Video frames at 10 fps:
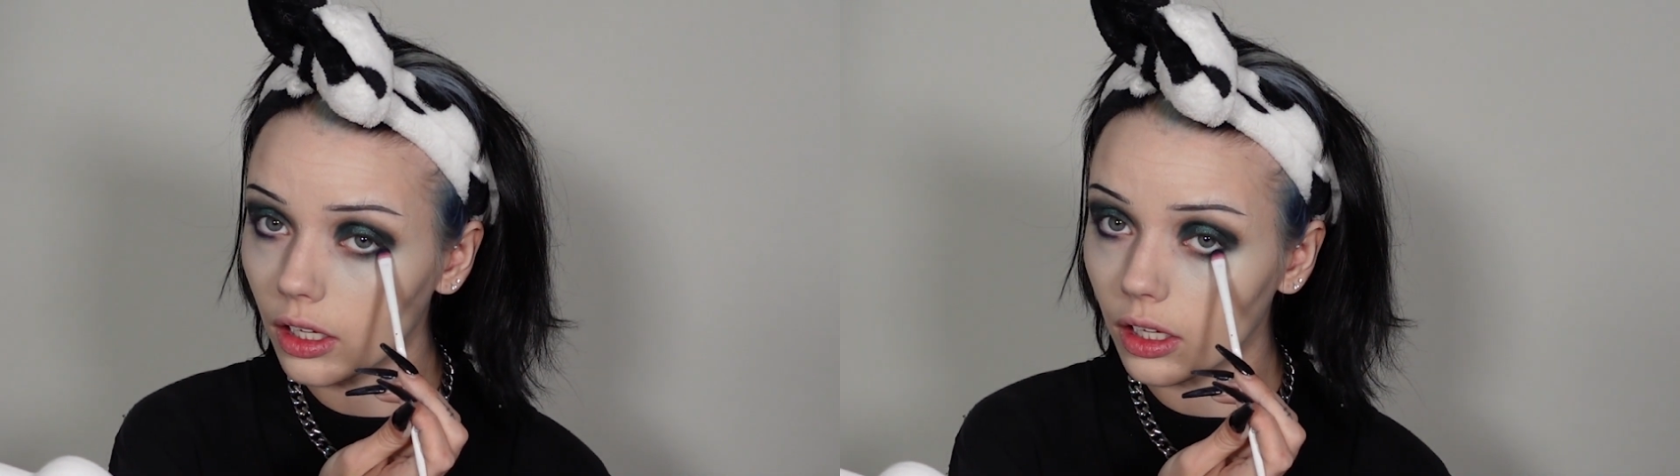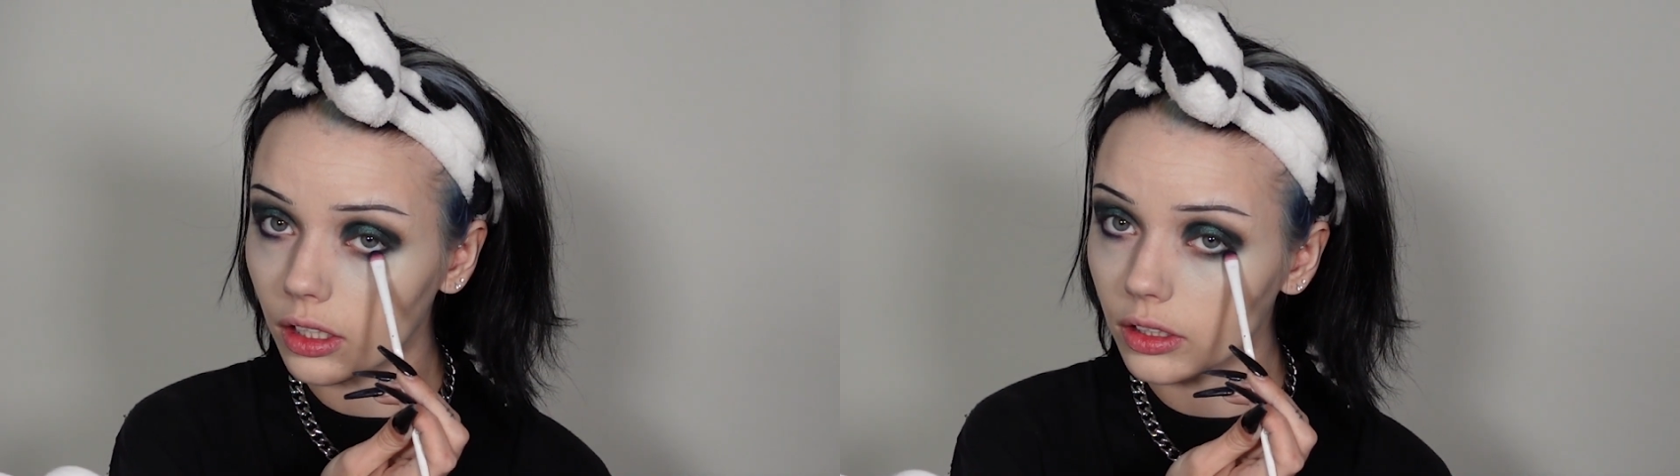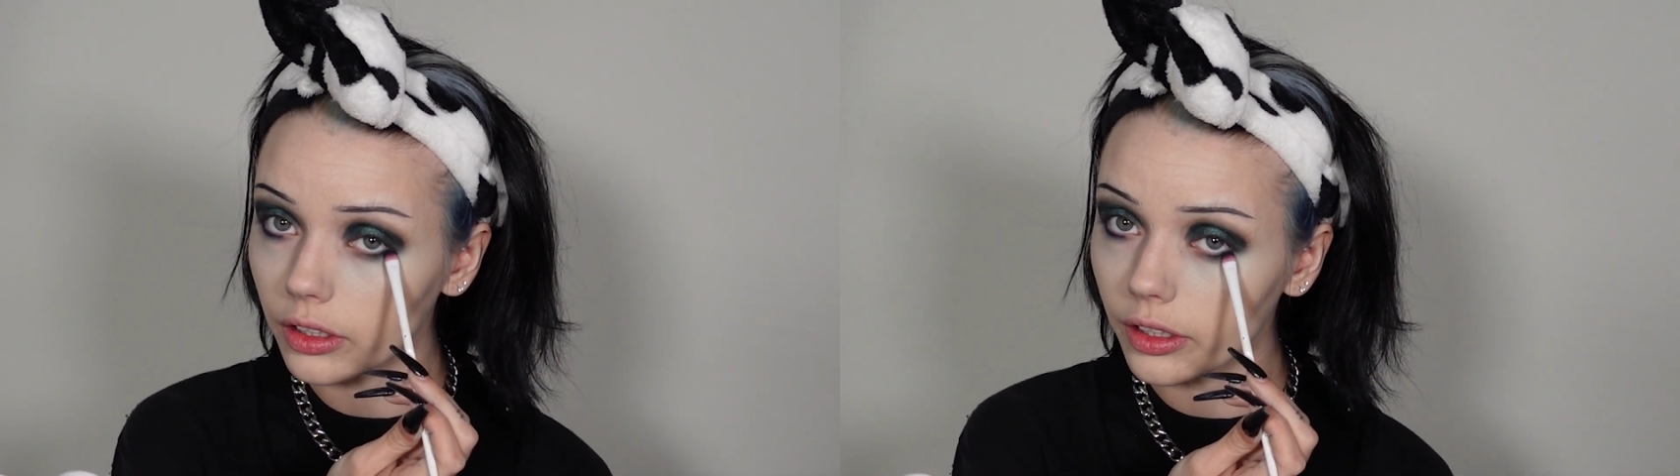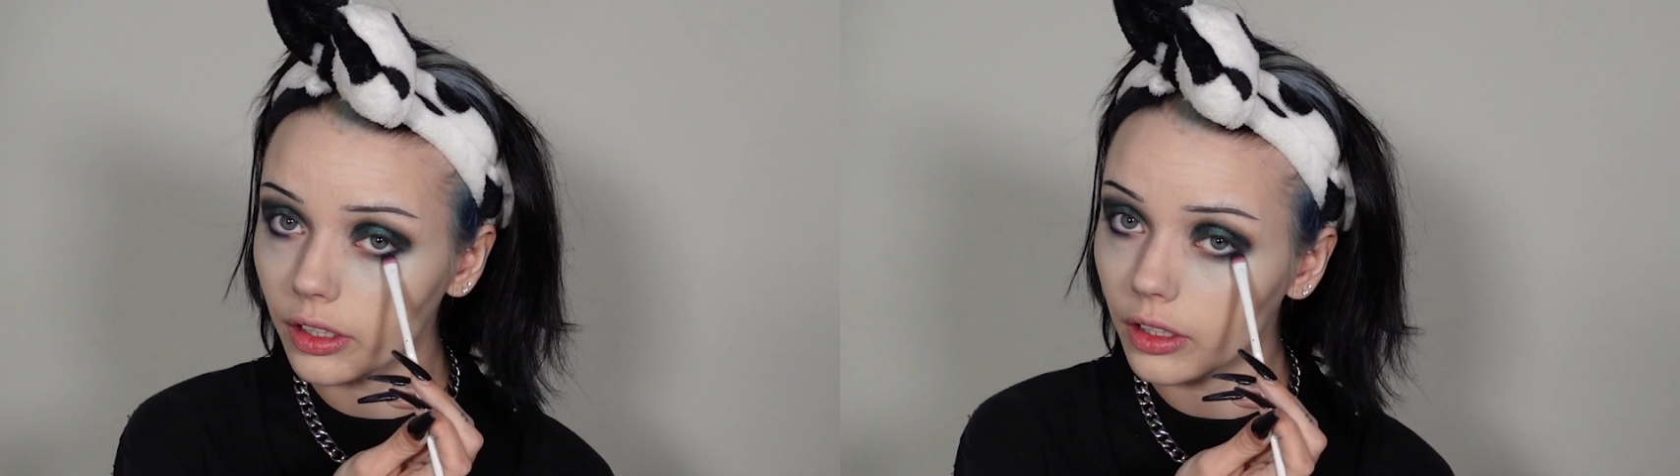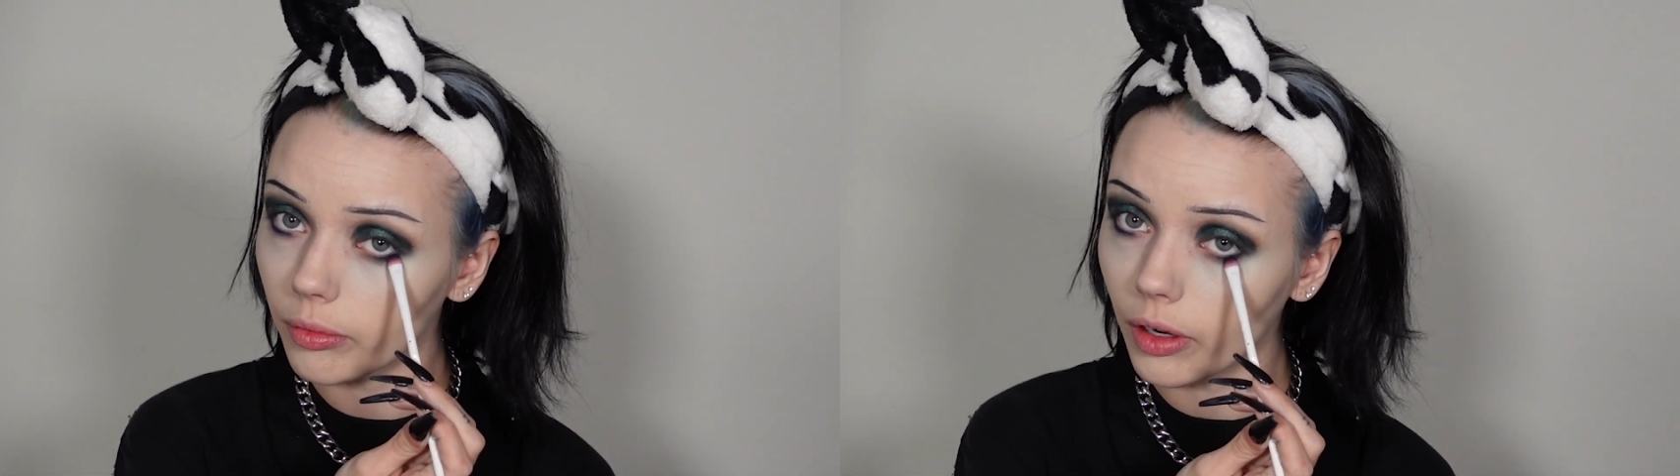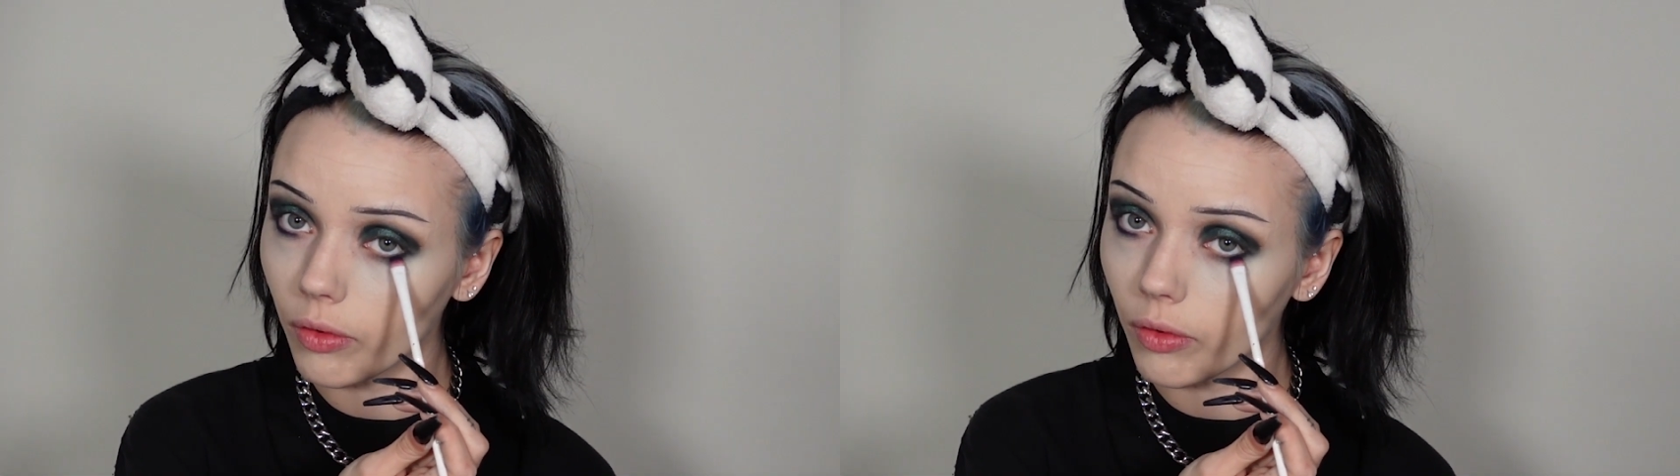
under my